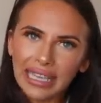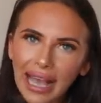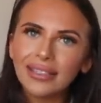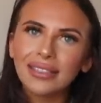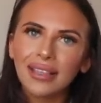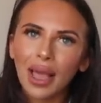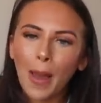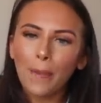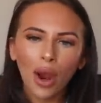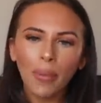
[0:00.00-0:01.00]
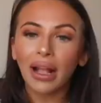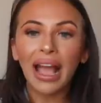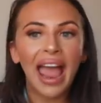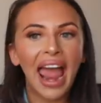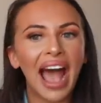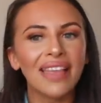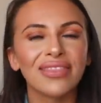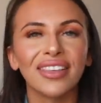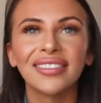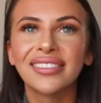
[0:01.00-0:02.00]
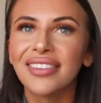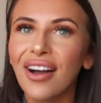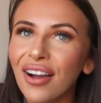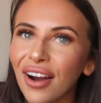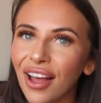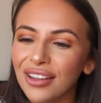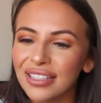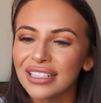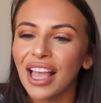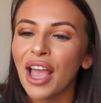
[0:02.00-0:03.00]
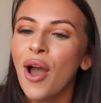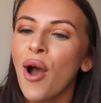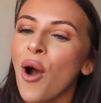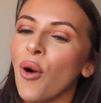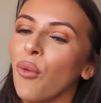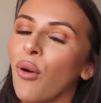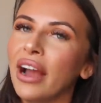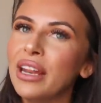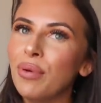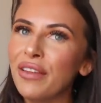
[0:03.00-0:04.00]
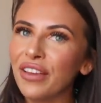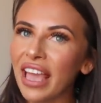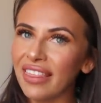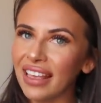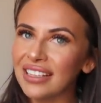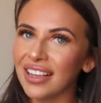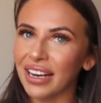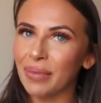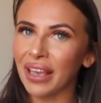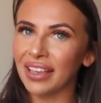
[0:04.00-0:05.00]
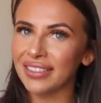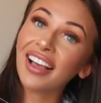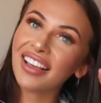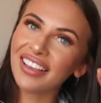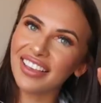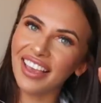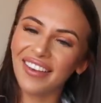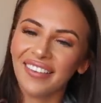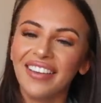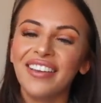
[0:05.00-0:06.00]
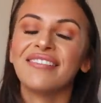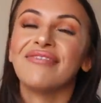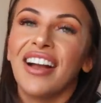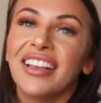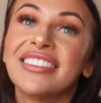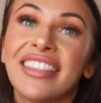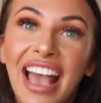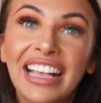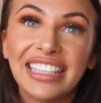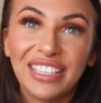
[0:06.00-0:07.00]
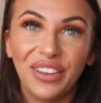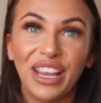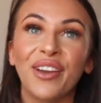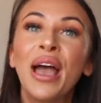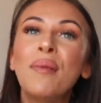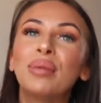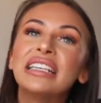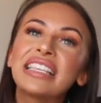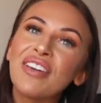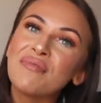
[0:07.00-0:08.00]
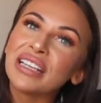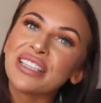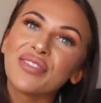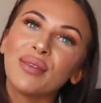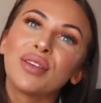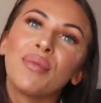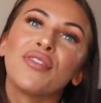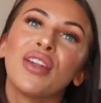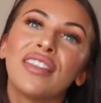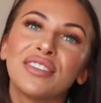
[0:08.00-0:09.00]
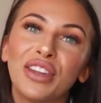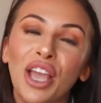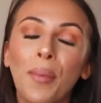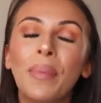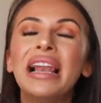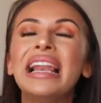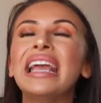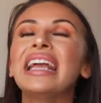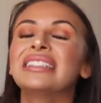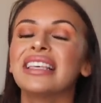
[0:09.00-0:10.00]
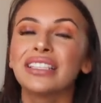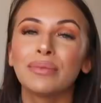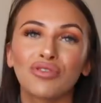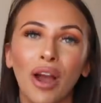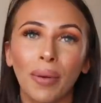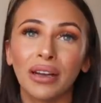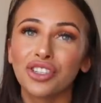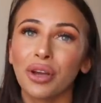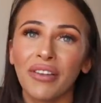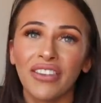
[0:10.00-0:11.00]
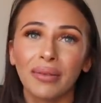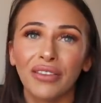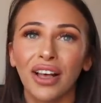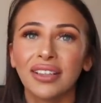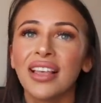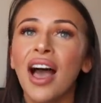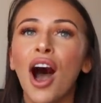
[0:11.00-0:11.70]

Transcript: Yes, Primark. And the sunglasses, like, why did we forget these, honeybees? Cute. Right, so that is this video. Please give it a massive thumbs up if you like this video. Please hit the subscribe button and join my family of HUNS.